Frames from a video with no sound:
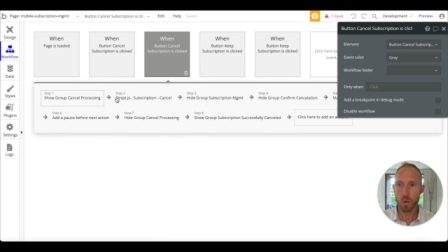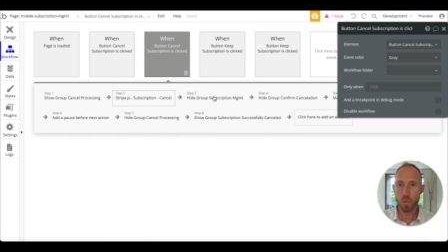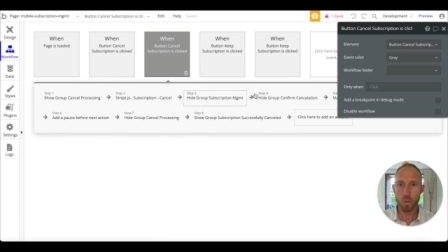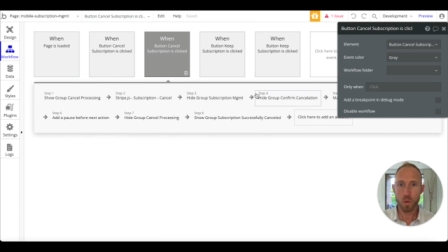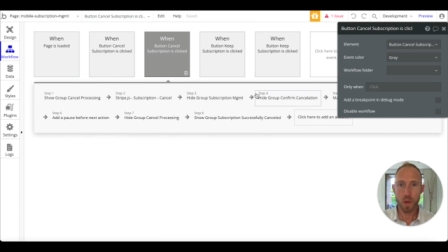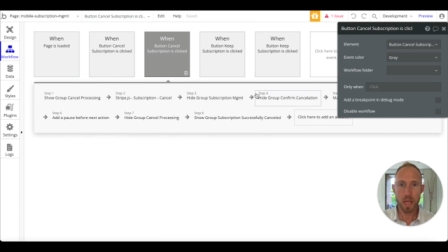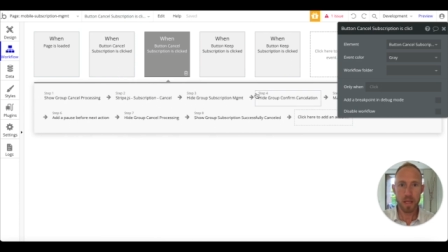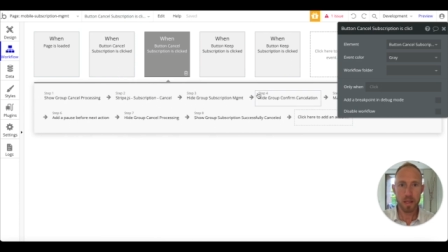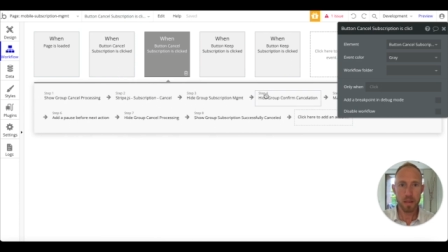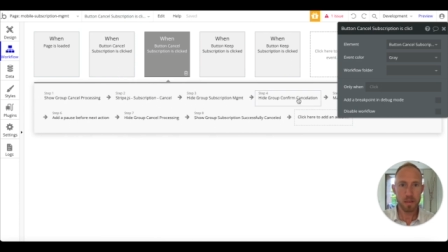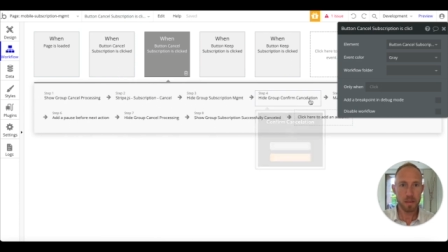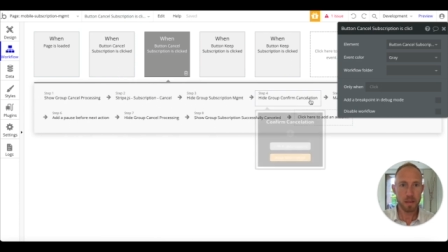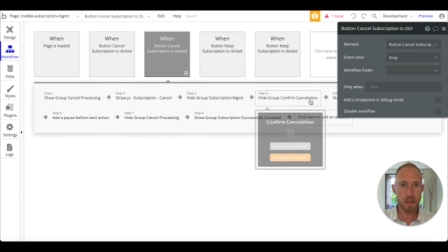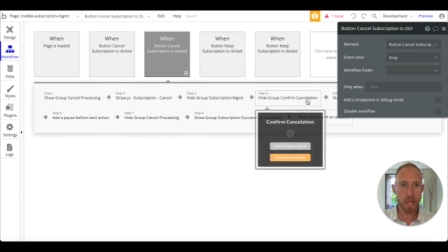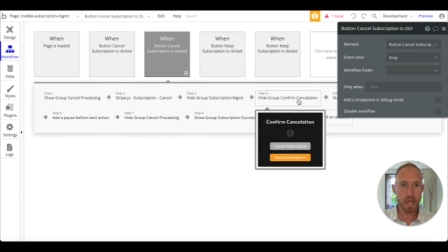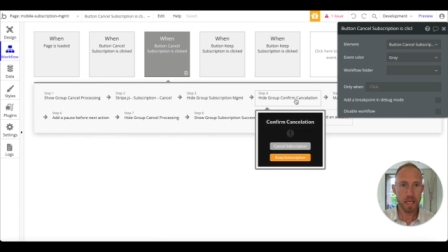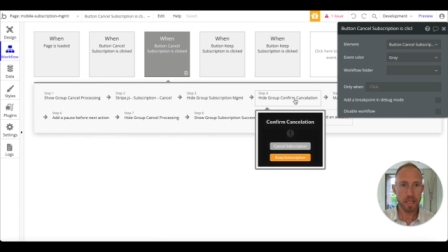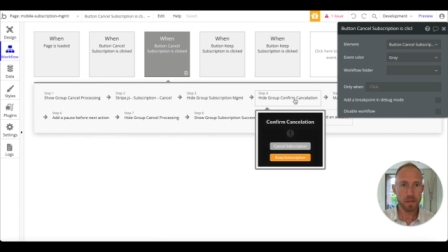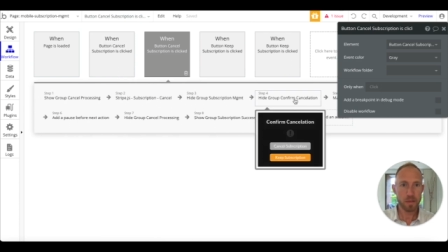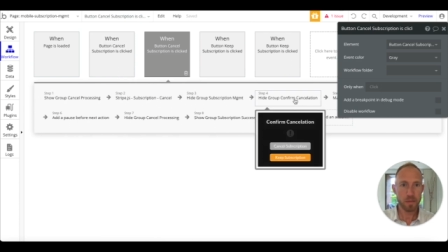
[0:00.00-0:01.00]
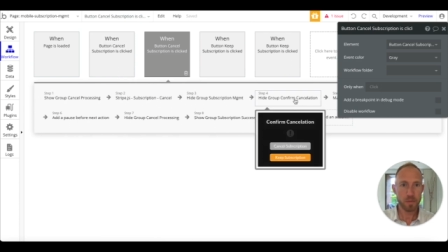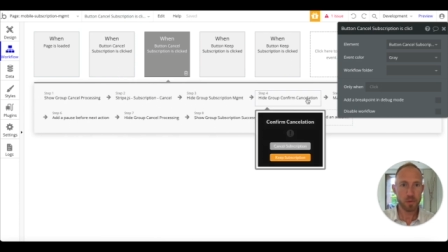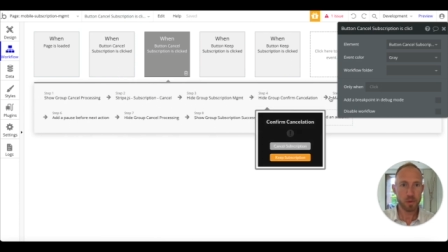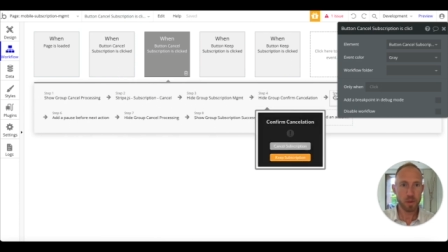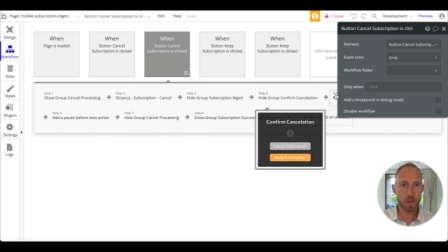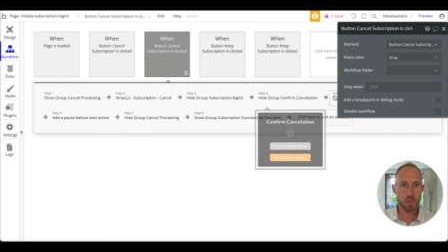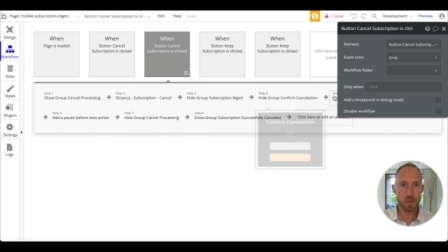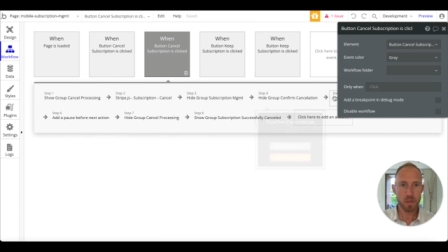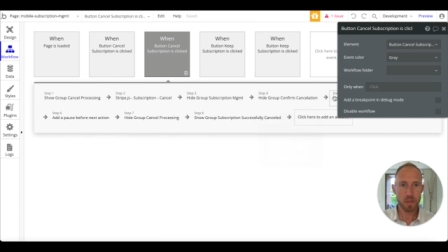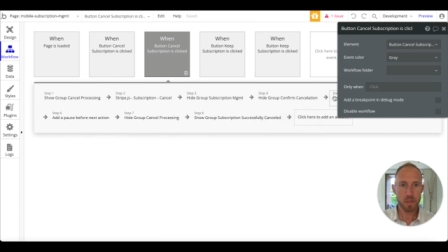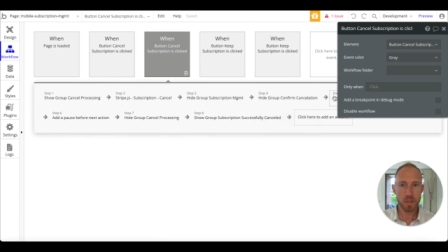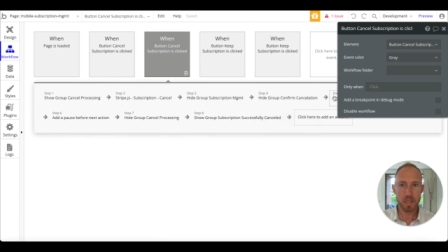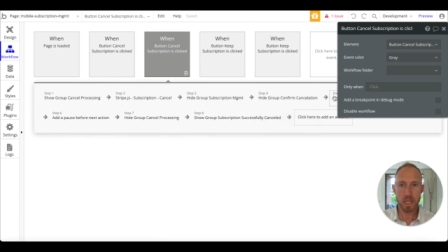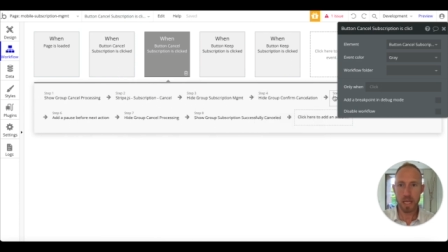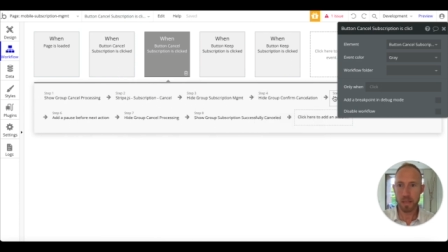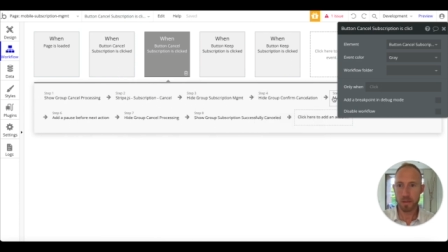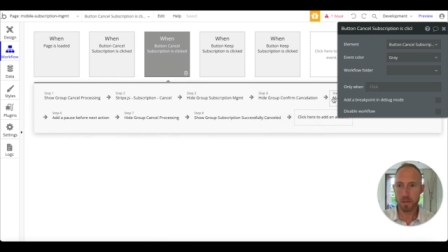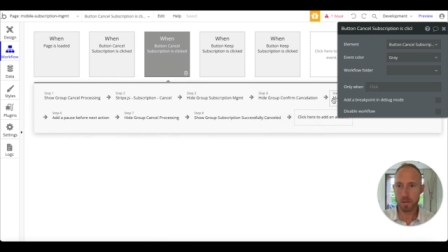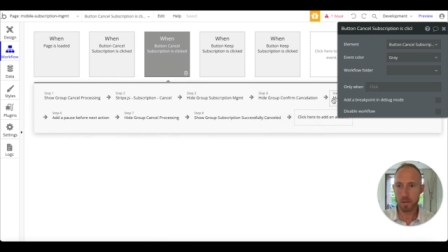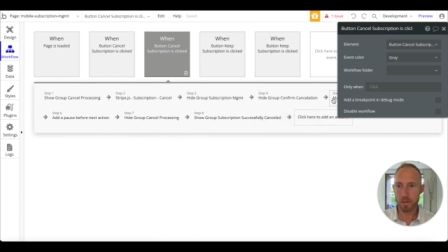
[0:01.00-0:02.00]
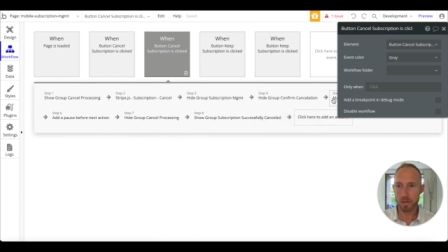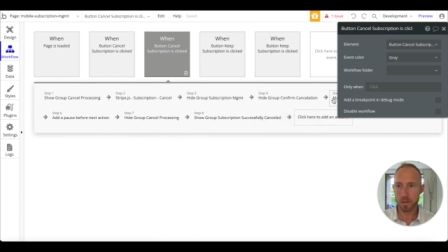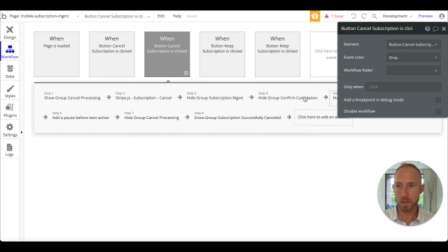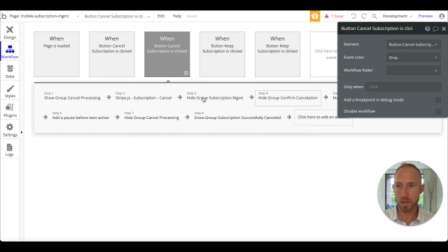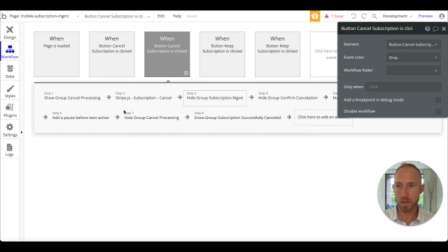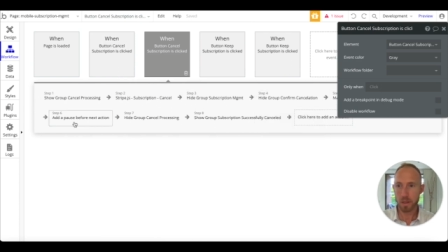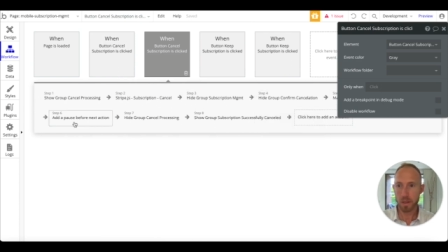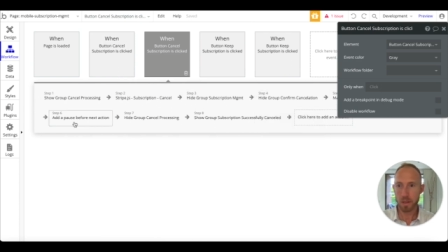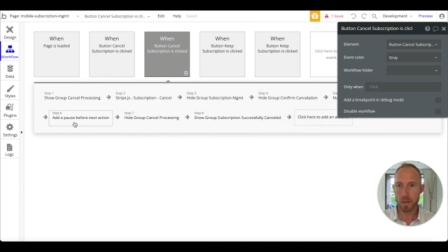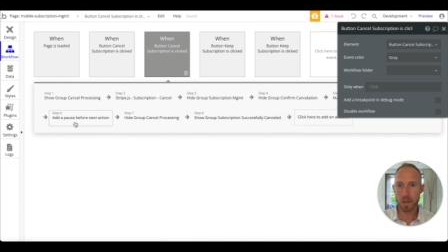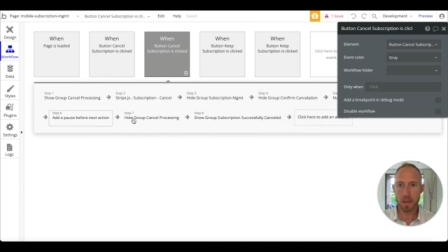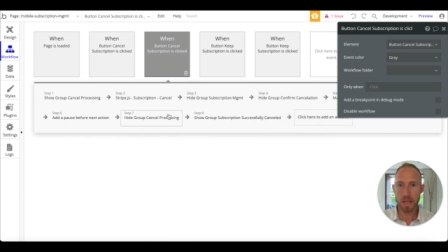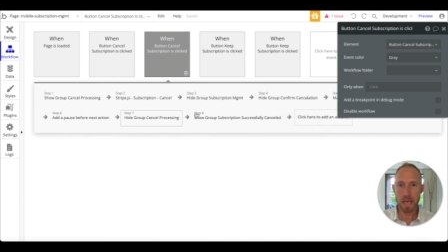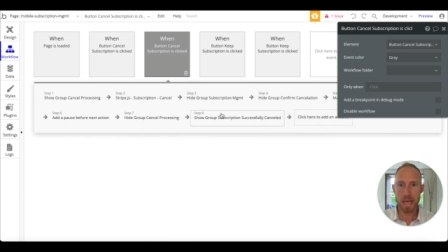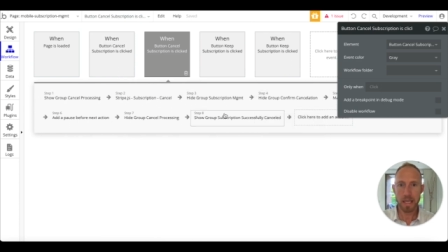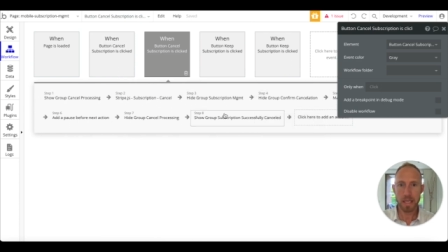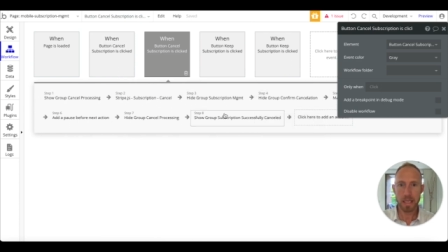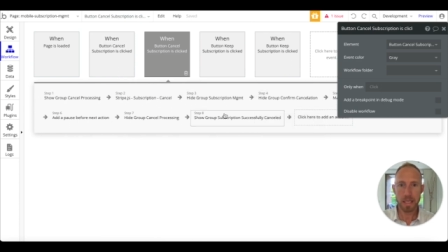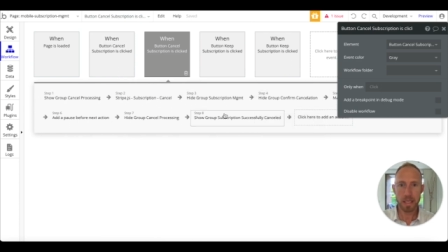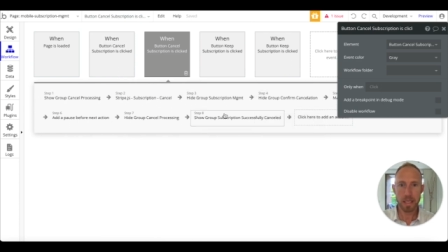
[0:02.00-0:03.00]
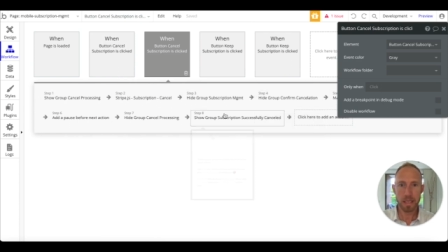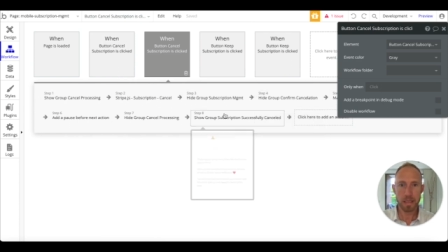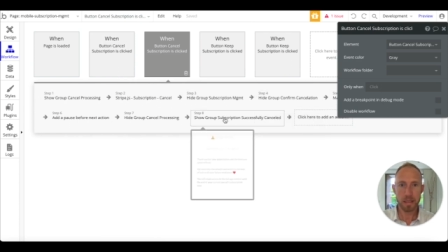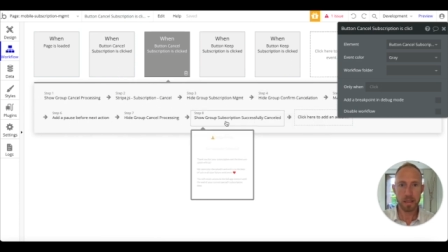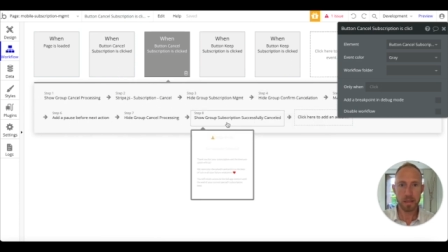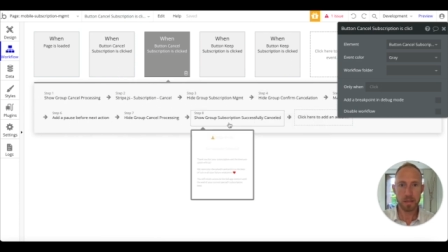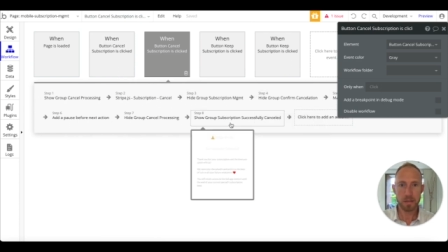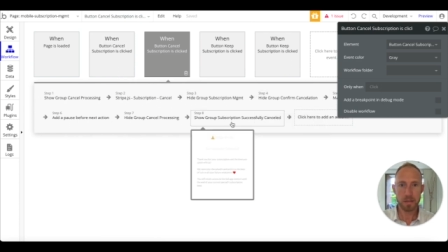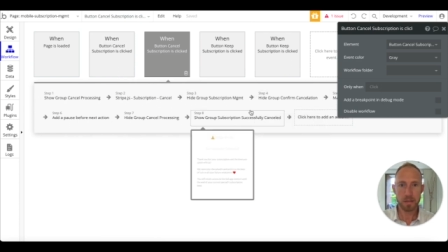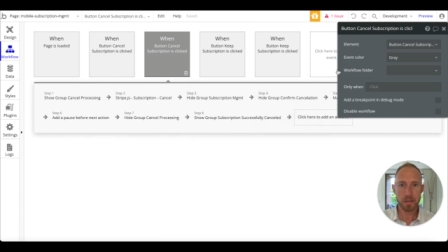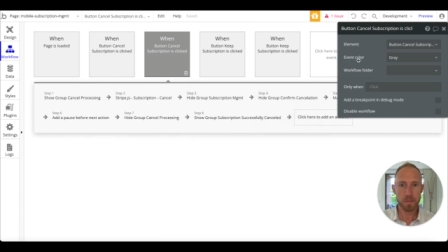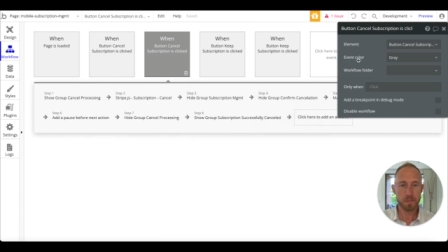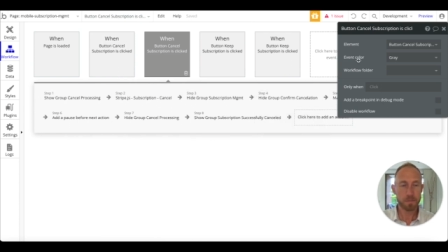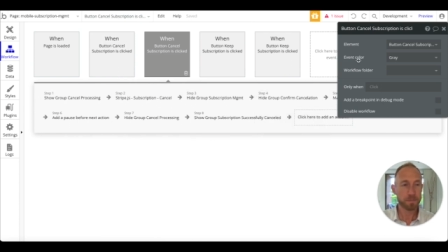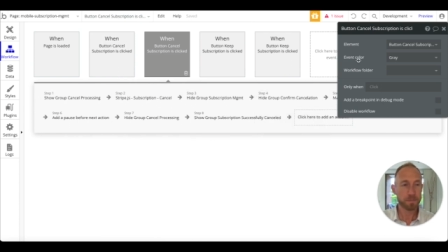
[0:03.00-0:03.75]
when a subscription is canceled, that is,